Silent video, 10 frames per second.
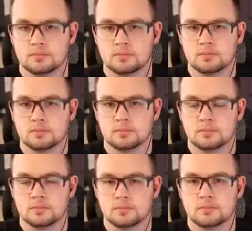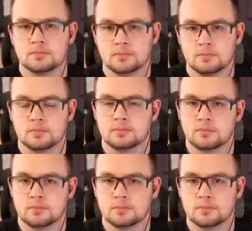
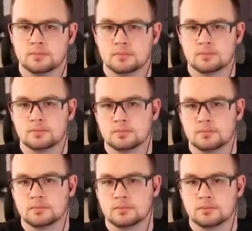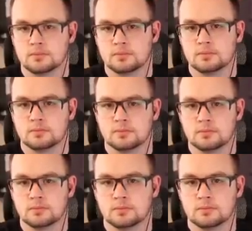
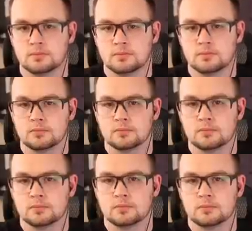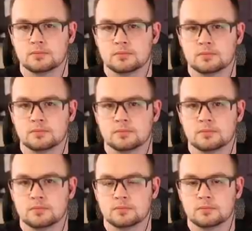
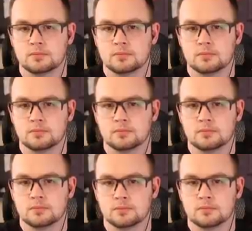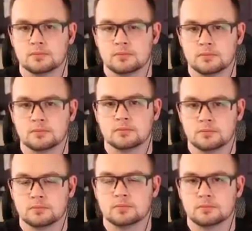
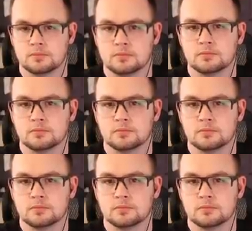The person shown says nothing.